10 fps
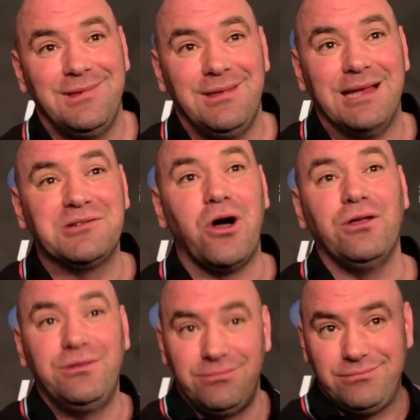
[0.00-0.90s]
That's
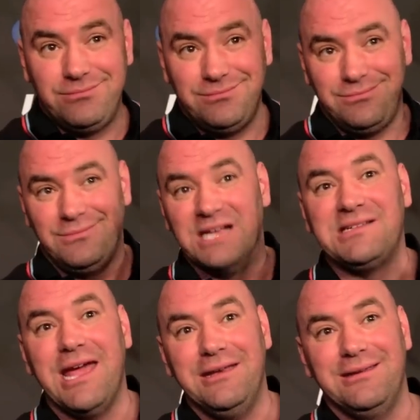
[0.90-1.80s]
called a
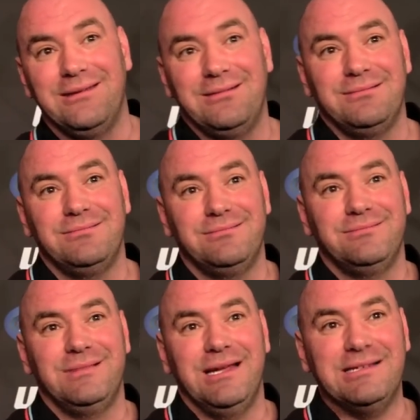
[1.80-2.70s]
skid.
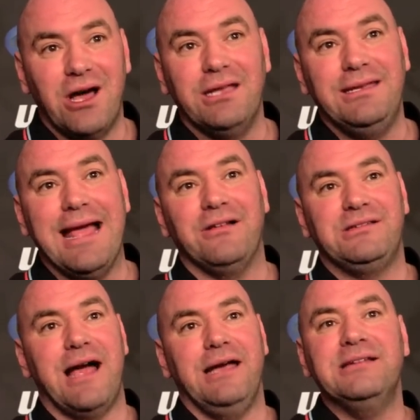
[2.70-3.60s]
He's on the downside.